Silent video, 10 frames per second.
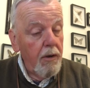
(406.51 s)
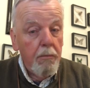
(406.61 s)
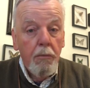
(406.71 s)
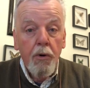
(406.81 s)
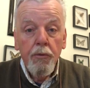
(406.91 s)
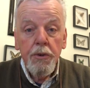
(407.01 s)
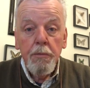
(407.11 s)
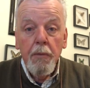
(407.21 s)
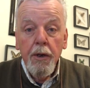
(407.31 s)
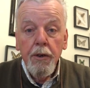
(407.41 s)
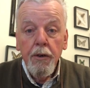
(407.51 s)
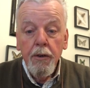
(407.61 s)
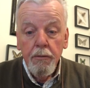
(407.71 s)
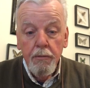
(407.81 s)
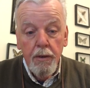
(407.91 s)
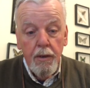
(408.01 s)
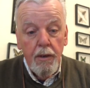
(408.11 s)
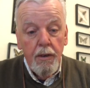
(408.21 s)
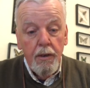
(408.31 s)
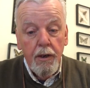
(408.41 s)
Morris Minor
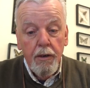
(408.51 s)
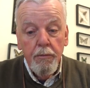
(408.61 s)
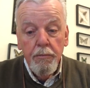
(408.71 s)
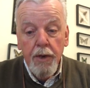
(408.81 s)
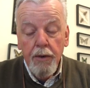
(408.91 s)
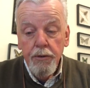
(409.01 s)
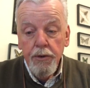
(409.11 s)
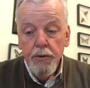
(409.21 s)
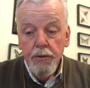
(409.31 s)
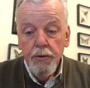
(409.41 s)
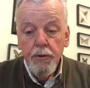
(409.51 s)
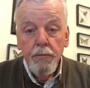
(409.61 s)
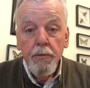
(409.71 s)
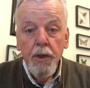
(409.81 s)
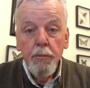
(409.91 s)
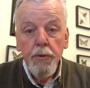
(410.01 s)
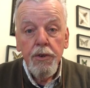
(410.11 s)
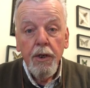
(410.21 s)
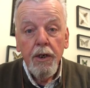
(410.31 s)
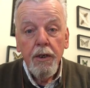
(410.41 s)
in comparison to a
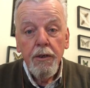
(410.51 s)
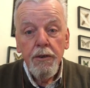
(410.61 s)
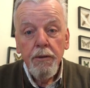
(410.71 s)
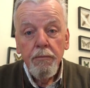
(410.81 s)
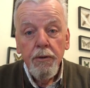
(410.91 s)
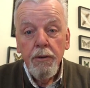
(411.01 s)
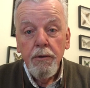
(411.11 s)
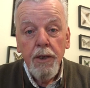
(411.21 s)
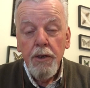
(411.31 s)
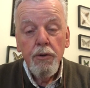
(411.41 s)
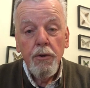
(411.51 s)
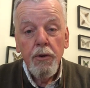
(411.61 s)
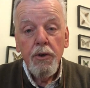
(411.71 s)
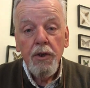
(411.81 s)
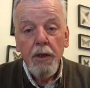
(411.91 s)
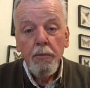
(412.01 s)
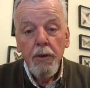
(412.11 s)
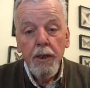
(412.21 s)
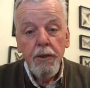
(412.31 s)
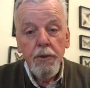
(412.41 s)
Mercedes. It gets you to the same
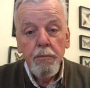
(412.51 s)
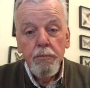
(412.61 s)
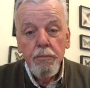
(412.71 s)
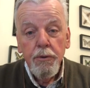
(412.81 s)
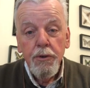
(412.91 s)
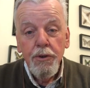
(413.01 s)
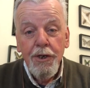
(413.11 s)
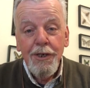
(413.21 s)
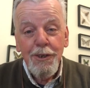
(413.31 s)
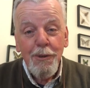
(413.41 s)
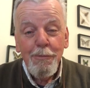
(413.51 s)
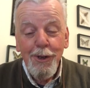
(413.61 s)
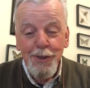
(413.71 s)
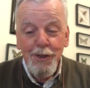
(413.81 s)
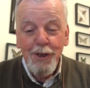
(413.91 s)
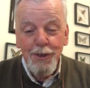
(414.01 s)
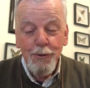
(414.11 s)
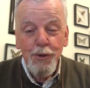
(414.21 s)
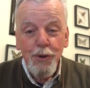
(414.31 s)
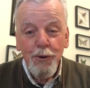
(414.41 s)
place, but it's just a much
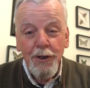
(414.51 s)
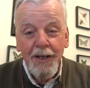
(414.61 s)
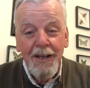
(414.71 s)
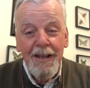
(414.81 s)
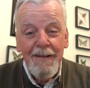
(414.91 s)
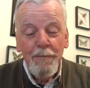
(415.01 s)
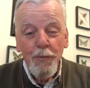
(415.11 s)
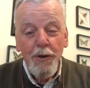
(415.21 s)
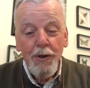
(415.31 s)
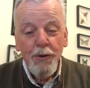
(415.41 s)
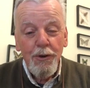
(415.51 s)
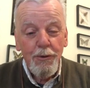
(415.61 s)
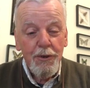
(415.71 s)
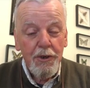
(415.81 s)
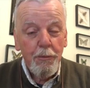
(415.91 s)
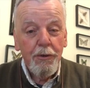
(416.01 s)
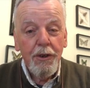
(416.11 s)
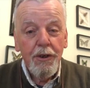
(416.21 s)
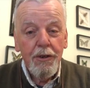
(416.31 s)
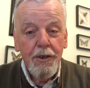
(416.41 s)
nicer journey when you use
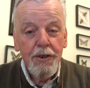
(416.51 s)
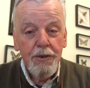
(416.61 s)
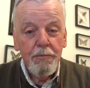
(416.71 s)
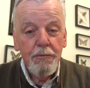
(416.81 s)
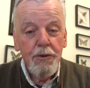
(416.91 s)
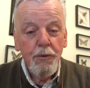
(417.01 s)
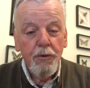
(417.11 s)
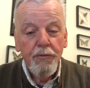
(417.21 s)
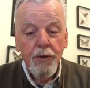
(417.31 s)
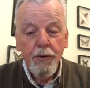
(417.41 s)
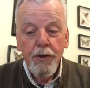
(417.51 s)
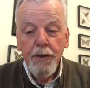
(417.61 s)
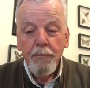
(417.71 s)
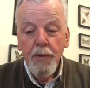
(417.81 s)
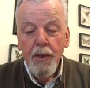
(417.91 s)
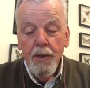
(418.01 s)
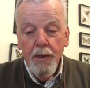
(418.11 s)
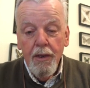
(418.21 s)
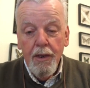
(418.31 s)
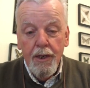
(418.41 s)
something in this sort of ilk.
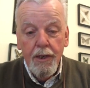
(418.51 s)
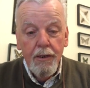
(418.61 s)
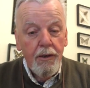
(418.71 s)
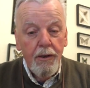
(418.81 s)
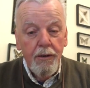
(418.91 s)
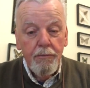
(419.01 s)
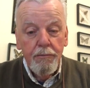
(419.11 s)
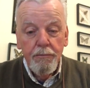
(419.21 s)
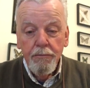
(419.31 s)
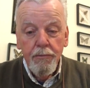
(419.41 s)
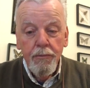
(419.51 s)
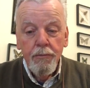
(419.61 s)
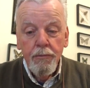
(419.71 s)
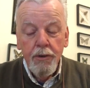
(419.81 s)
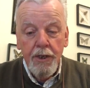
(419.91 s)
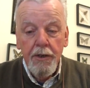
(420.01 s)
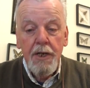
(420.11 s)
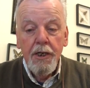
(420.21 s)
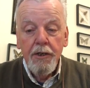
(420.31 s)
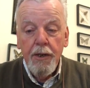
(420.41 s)
And without
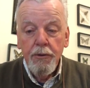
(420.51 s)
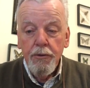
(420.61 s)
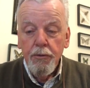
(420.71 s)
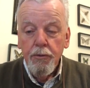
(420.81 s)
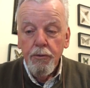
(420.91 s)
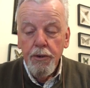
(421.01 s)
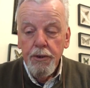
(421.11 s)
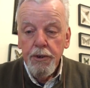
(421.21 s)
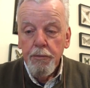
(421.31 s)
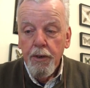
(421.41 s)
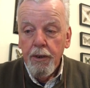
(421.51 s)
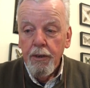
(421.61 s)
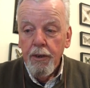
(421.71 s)
any doubt at all, this is my